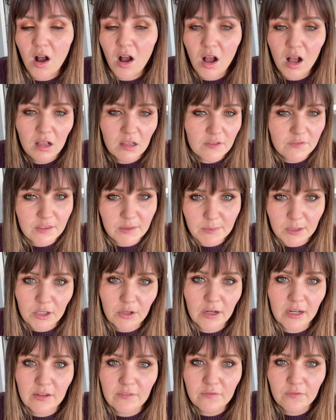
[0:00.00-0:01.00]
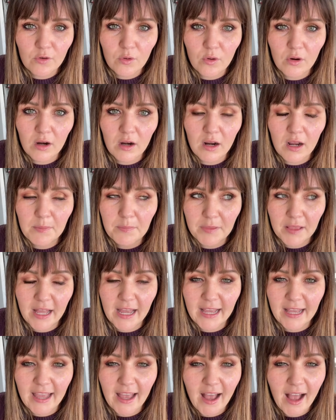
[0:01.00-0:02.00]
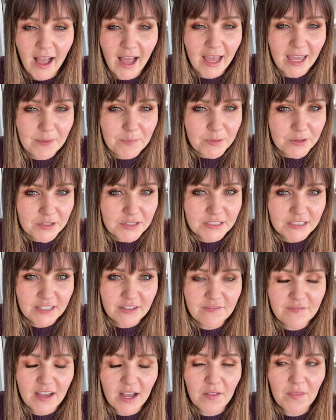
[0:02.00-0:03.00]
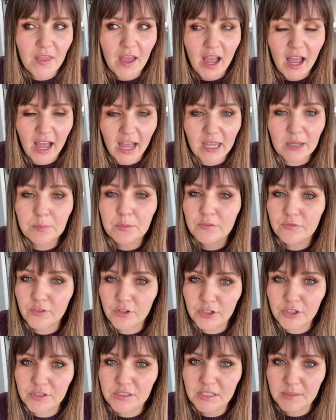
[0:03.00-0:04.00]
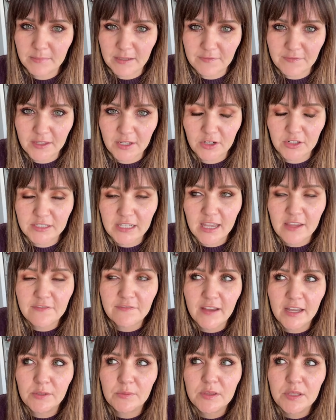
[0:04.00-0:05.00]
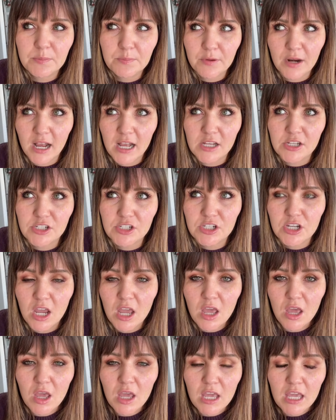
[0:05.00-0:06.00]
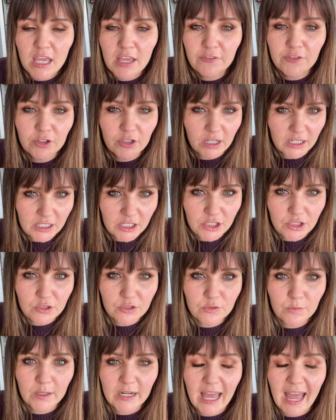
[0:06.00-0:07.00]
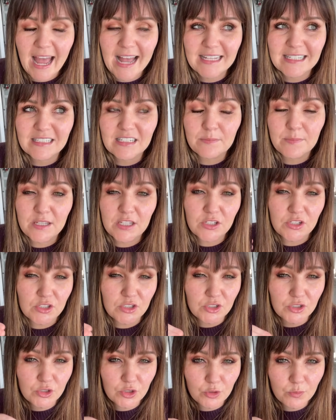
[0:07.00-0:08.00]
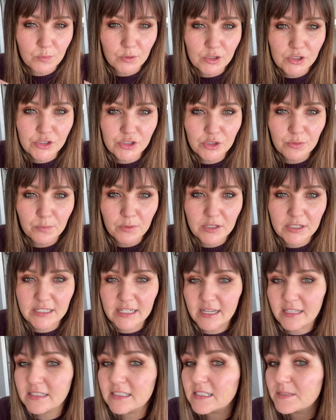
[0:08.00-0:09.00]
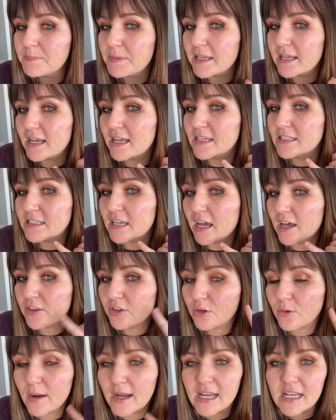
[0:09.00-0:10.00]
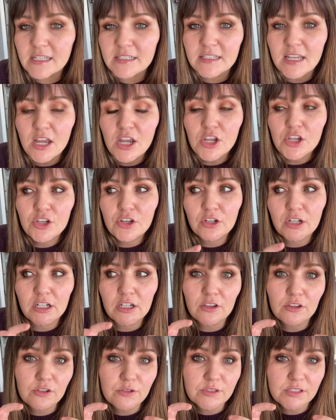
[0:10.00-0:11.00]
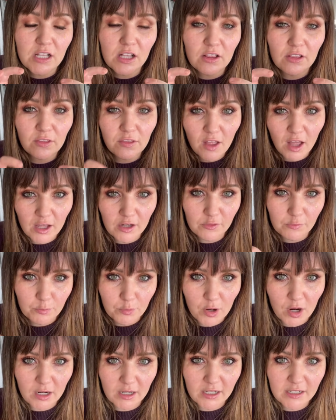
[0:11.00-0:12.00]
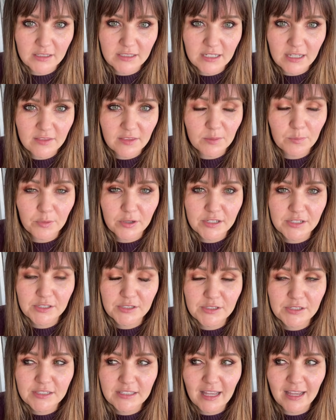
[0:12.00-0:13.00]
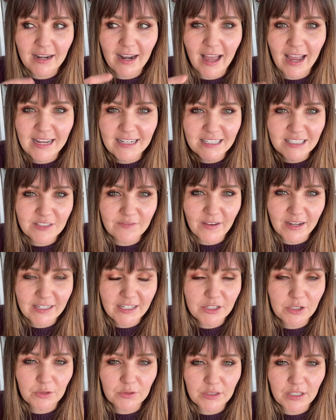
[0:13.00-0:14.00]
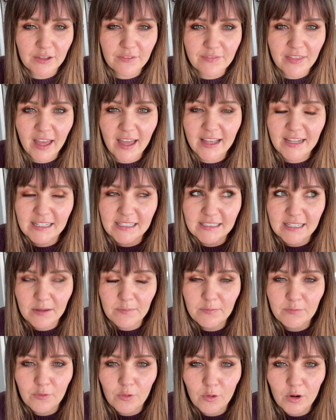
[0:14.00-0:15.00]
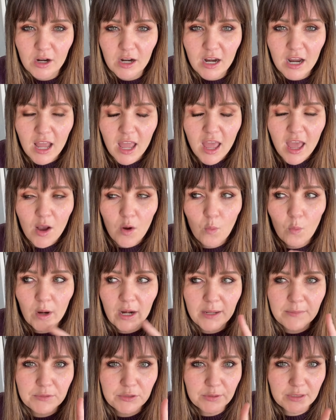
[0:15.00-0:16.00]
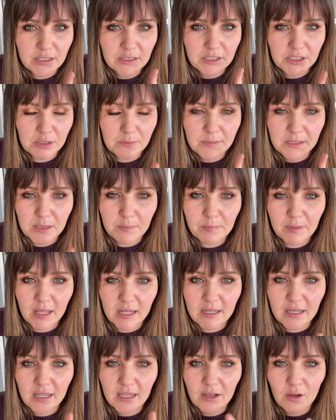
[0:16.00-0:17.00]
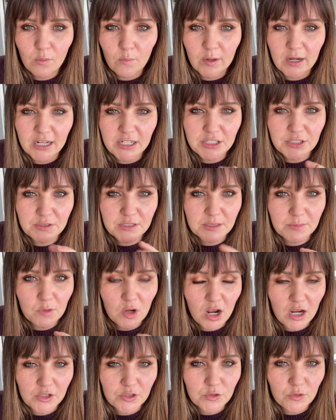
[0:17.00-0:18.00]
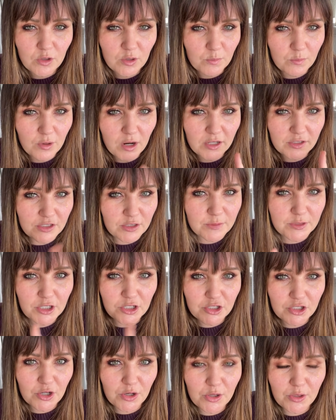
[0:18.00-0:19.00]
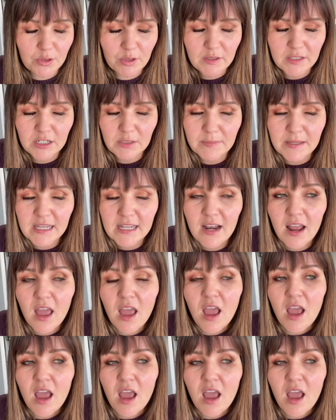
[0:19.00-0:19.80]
All of them are great for applying it. I personally have found that I prefer using my fingers. I find with a brush, if you're gonna use one, it has to be super, super dense because otherwise you're gonna lose a lot of product in the bristles. And I just find I don't love that except for when I'm doing a little bit of blending, when I do some contour and bronzer, which I'll show you in a little bit.